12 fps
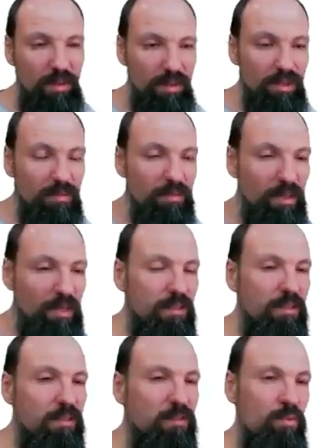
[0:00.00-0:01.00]
some tricks
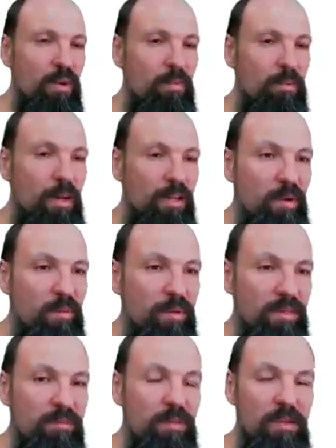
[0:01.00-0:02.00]
need to be applied, maybe
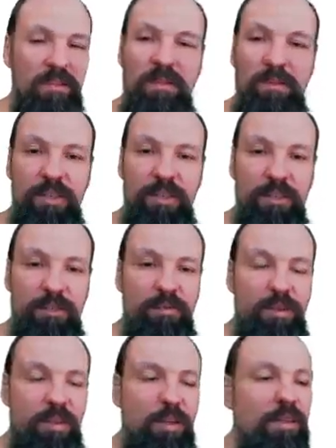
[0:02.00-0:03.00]
some transformations to
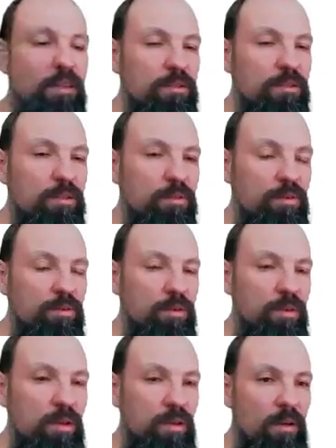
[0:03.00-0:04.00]
the data and so on.
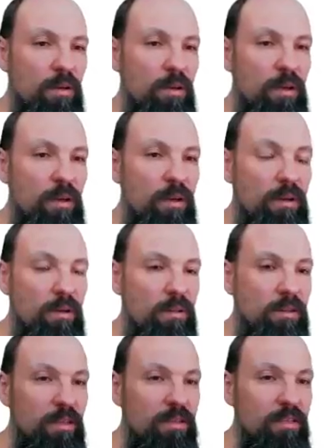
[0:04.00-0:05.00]

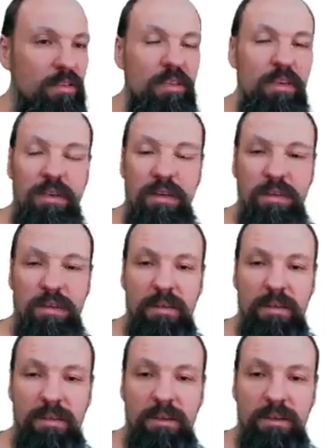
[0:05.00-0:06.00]
This is
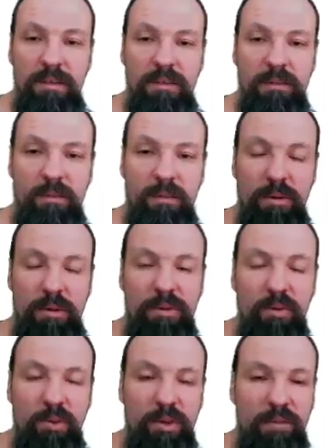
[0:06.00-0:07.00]
the
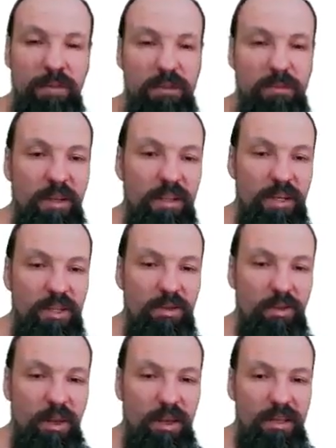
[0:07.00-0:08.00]
intuitive explanation,
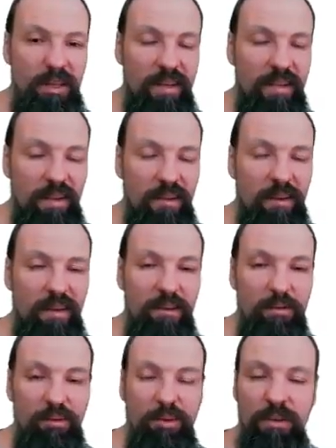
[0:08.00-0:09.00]
or like technically
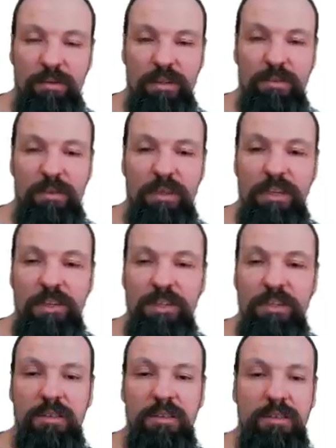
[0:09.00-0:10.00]
intuitive
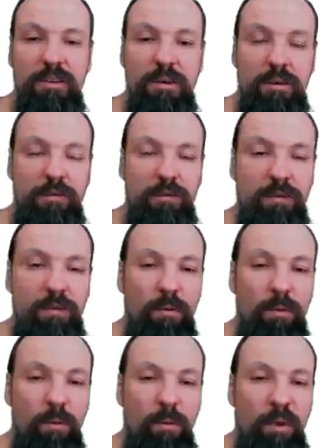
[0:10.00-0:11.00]
explanation of
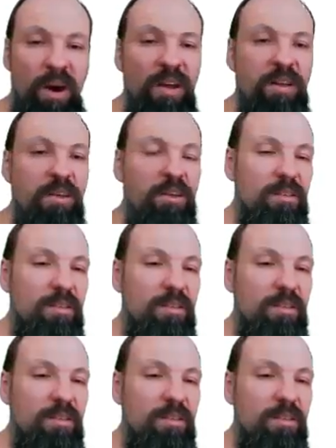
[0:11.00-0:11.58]
why